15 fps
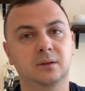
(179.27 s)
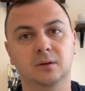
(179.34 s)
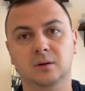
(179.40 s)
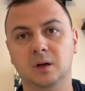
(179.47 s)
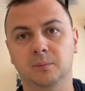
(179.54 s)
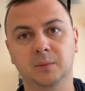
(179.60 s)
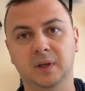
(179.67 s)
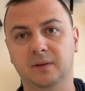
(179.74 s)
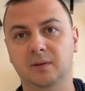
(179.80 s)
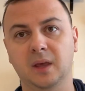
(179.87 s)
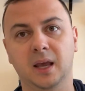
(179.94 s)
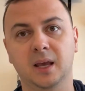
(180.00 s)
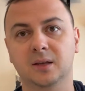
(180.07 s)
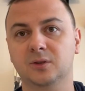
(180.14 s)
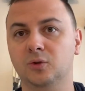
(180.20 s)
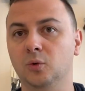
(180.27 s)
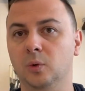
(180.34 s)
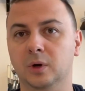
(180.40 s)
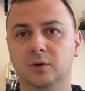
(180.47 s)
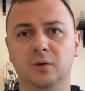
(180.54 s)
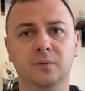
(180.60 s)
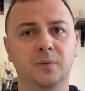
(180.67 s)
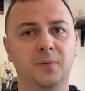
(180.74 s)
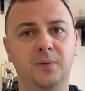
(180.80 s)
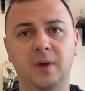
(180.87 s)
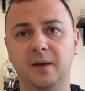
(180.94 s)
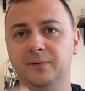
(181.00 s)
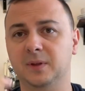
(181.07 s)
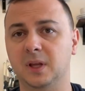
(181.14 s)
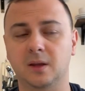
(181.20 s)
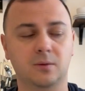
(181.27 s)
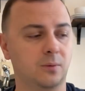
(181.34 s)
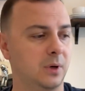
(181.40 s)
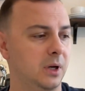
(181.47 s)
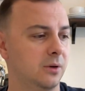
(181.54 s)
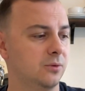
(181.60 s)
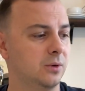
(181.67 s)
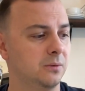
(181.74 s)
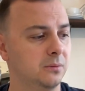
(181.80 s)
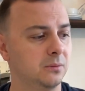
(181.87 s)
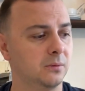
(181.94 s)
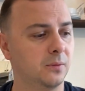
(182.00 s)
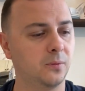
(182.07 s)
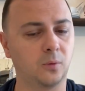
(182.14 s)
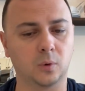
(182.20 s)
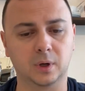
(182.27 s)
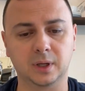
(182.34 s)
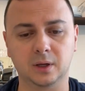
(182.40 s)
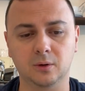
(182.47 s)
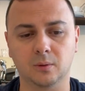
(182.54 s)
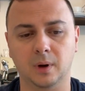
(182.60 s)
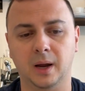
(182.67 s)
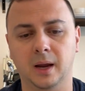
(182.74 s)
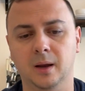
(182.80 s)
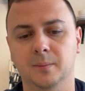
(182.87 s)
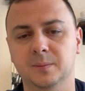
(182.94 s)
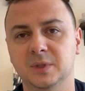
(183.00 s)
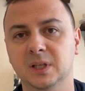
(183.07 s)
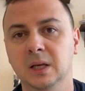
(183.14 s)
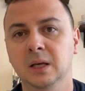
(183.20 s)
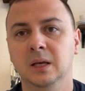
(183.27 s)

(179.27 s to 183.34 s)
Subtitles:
They'll come like this, 250, 340 grams,